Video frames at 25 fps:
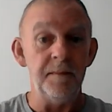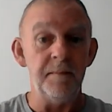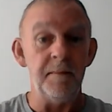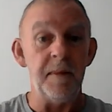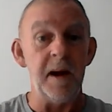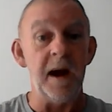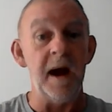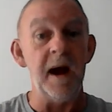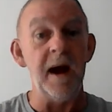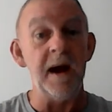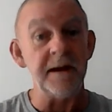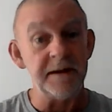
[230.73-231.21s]

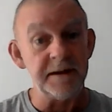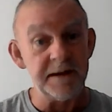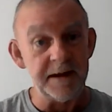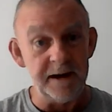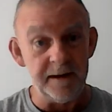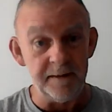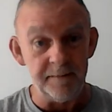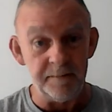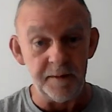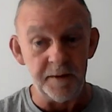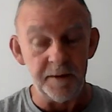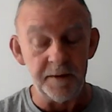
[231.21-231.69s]

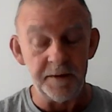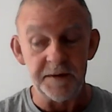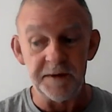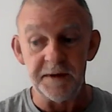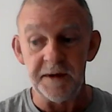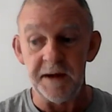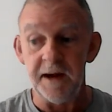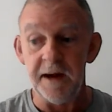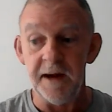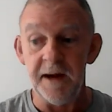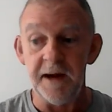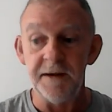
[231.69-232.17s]
boxing per
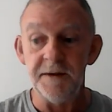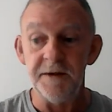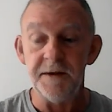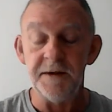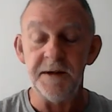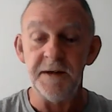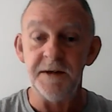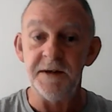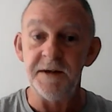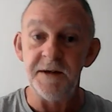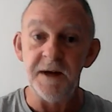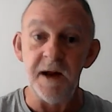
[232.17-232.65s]
se.
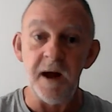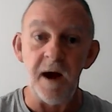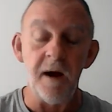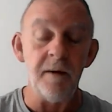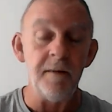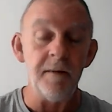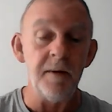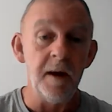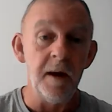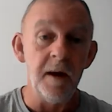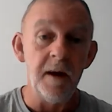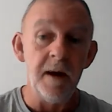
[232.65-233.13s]
She's
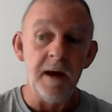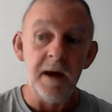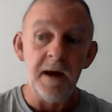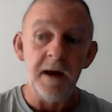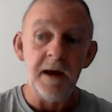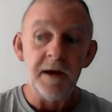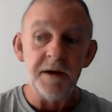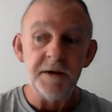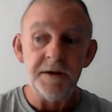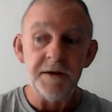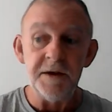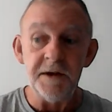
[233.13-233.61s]
not
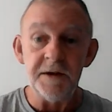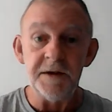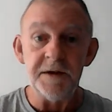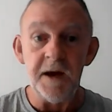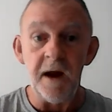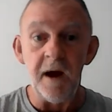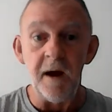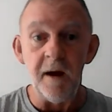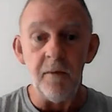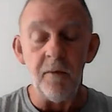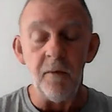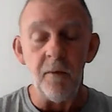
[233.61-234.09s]
She's
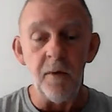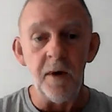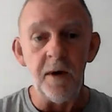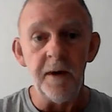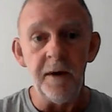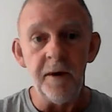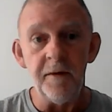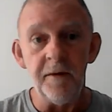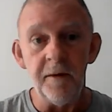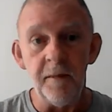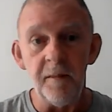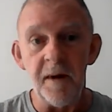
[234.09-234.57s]
not one
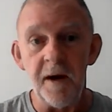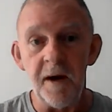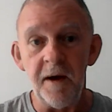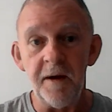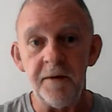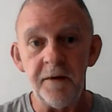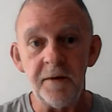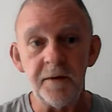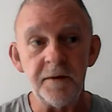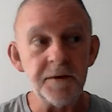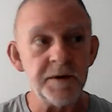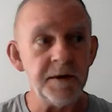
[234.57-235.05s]
of the
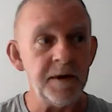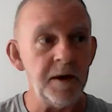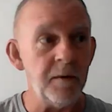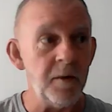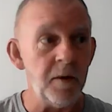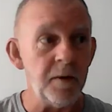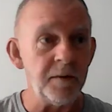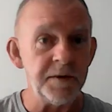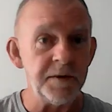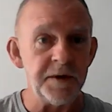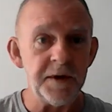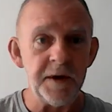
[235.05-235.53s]
mothers that
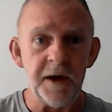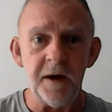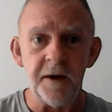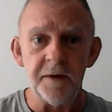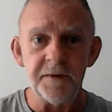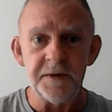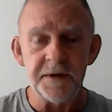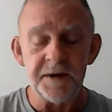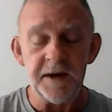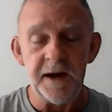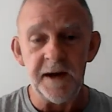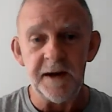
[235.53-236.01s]
wants to go
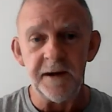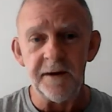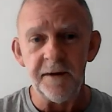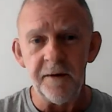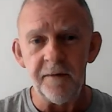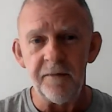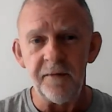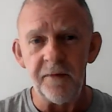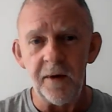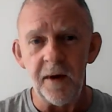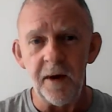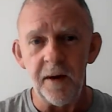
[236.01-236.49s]
sit in the
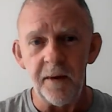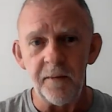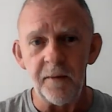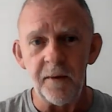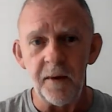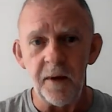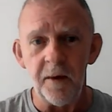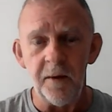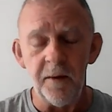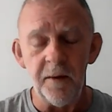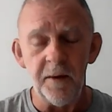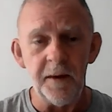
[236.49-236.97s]
front
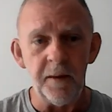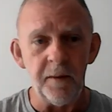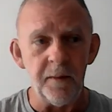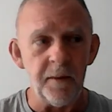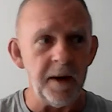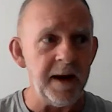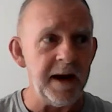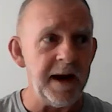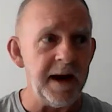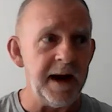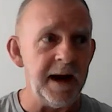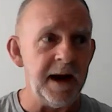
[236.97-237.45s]
row of the
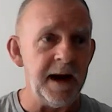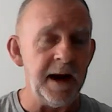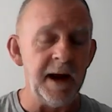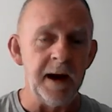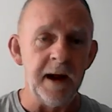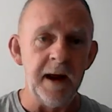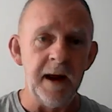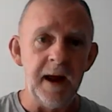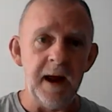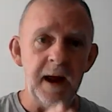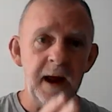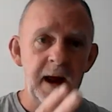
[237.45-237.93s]
ring
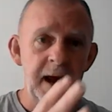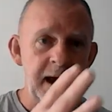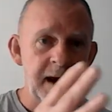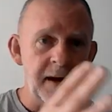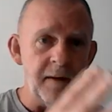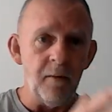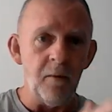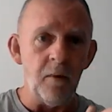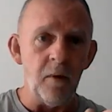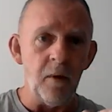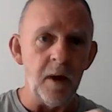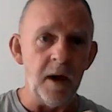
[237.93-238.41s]

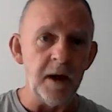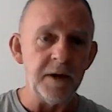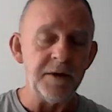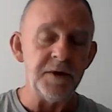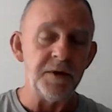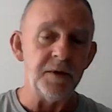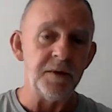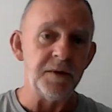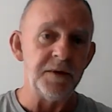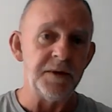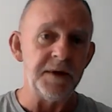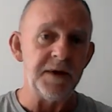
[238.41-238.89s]
and watch
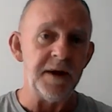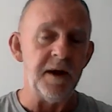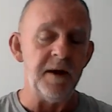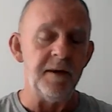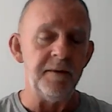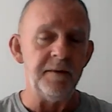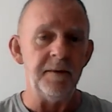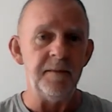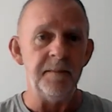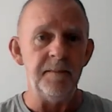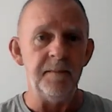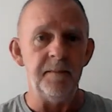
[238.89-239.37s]
her
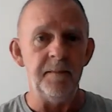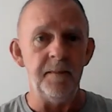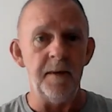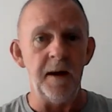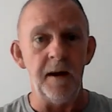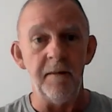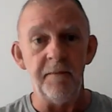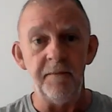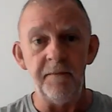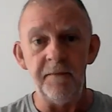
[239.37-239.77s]
son uh,